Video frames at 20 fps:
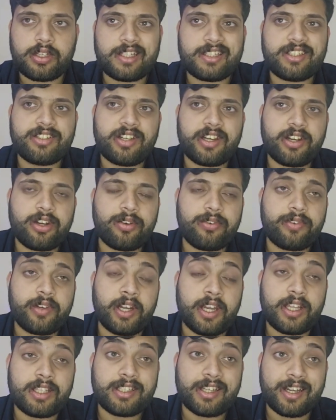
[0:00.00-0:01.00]
Instead of
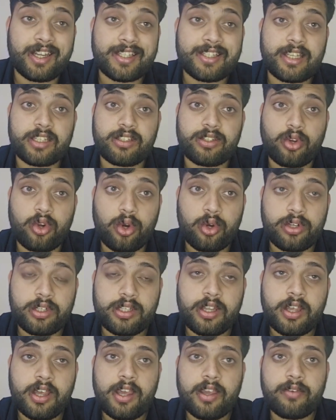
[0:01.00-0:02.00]
treating cities as nodes,